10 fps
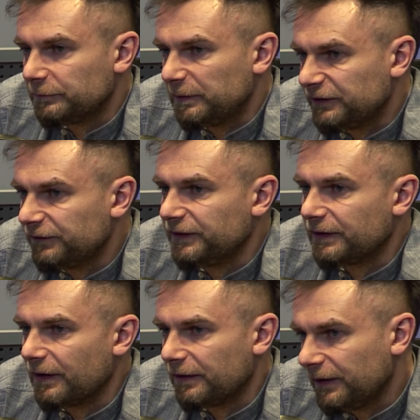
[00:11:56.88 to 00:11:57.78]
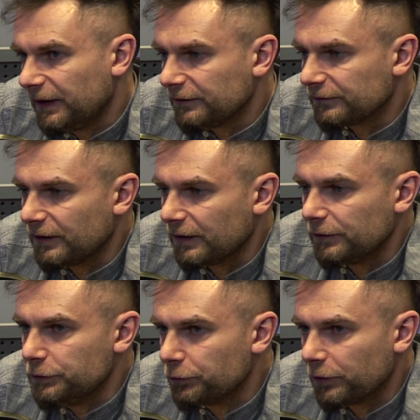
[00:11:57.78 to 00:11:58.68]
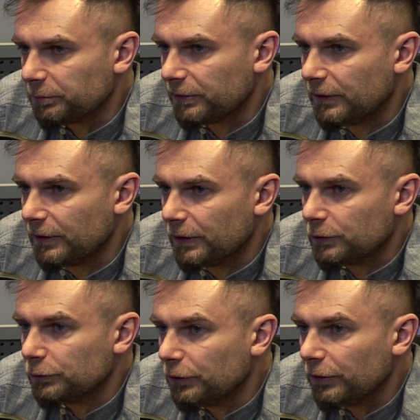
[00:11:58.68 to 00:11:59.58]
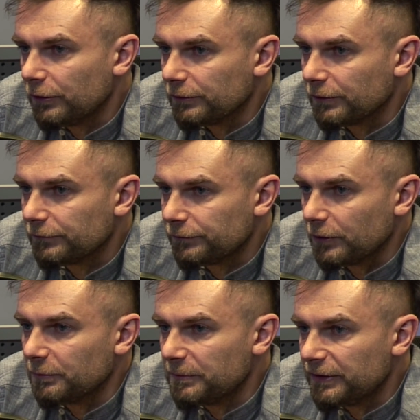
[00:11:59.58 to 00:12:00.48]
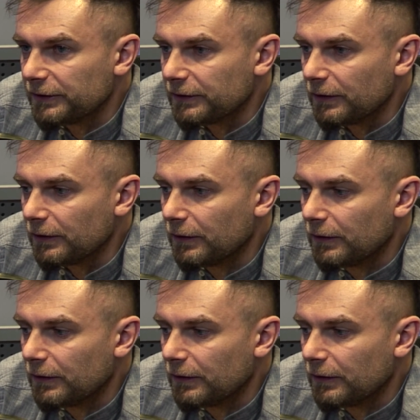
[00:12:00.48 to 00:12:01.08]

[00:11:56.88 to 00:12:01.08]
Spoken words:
specific things that Europe could learn from America